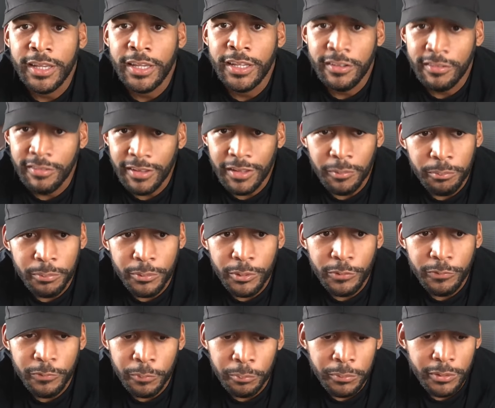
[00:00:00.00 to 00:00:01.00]
and it's like a
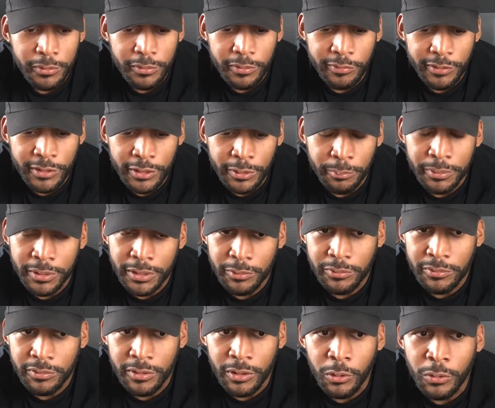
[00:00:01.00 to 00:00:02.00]
beautiful music video, but it
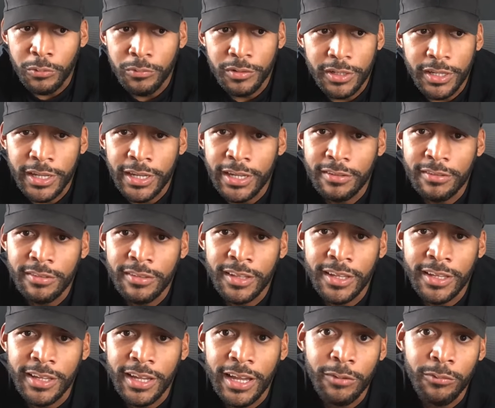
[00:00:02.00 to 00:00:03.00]
was an overcast day.